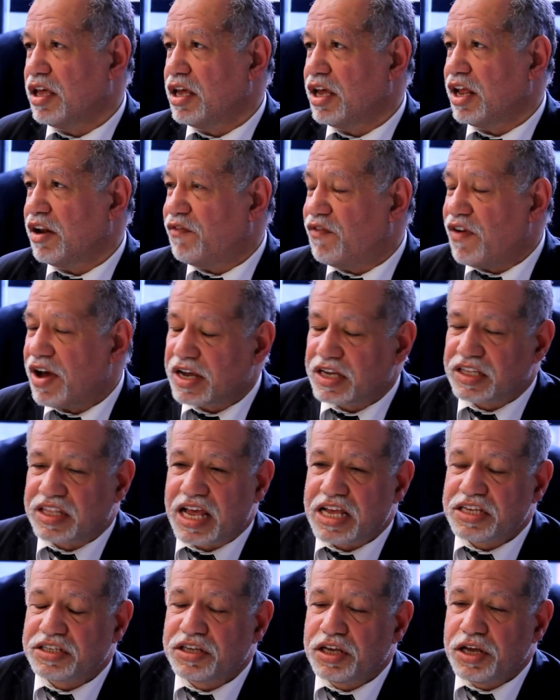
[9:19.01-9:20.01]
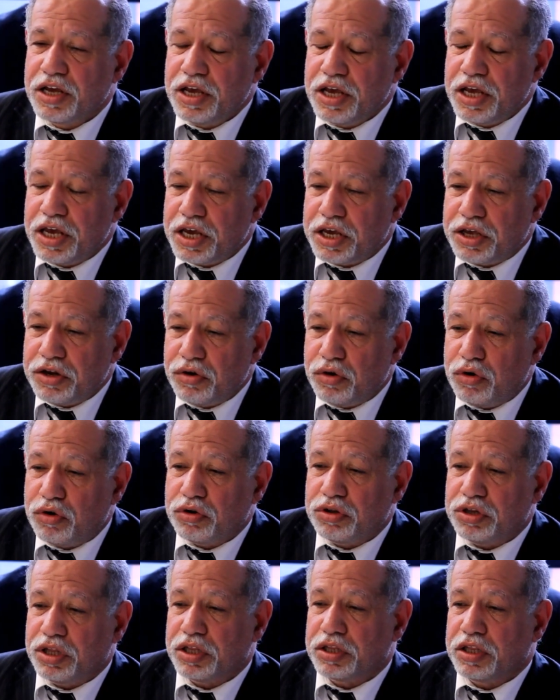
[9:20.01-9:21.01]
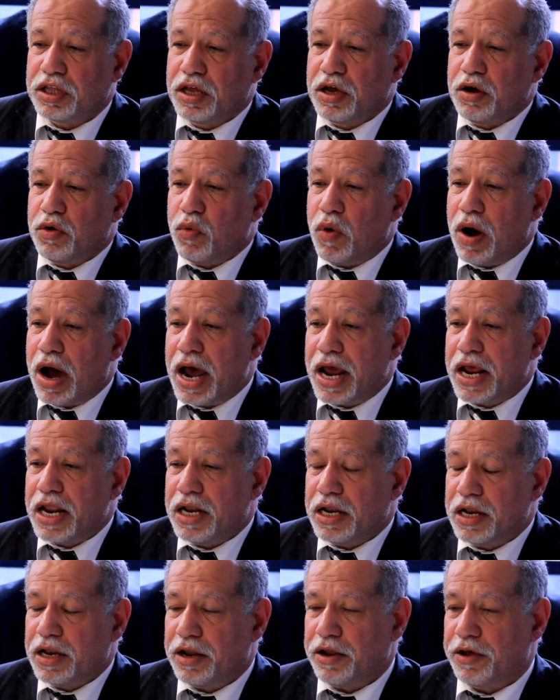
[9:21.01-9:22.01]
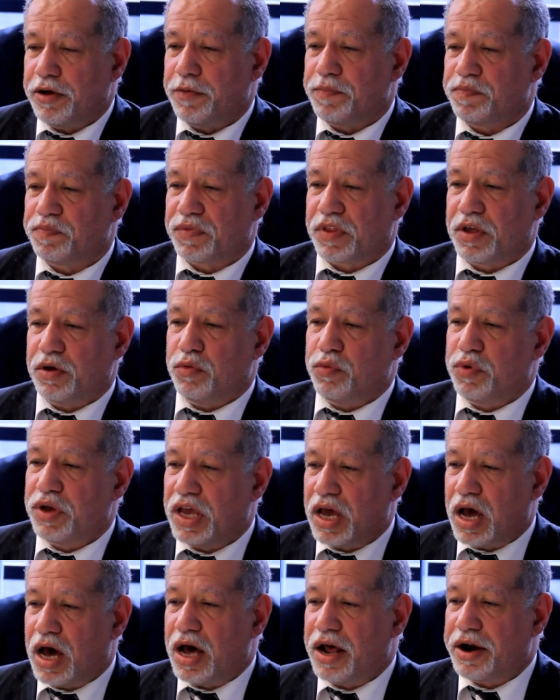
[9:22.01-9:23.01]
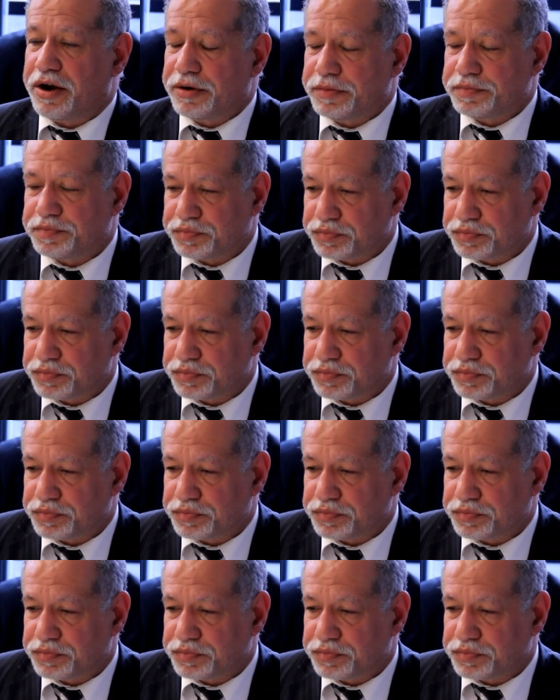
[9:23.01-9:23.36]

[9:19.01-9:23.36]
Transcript: In fact, it has ignored it. While um, we are,